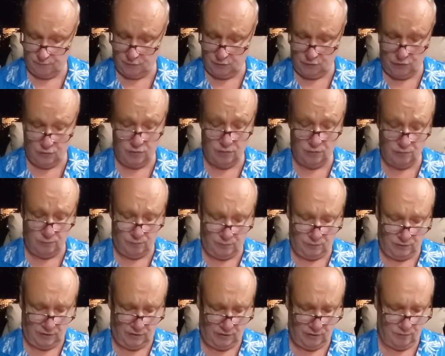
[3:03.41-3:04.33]
could
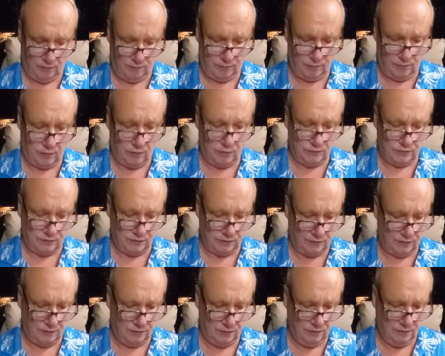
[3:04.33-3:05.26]
be a
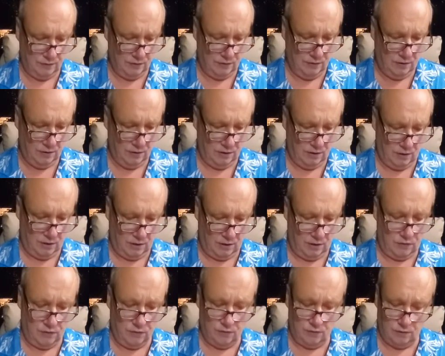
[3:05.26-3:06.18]
person
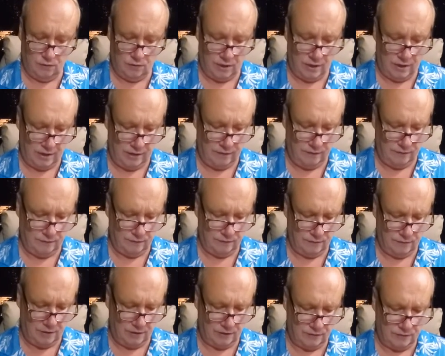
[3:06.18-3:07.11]
in your life
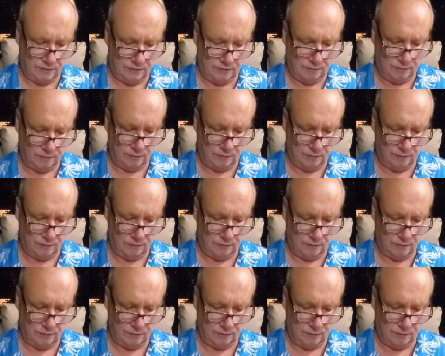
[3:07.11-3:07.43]
that's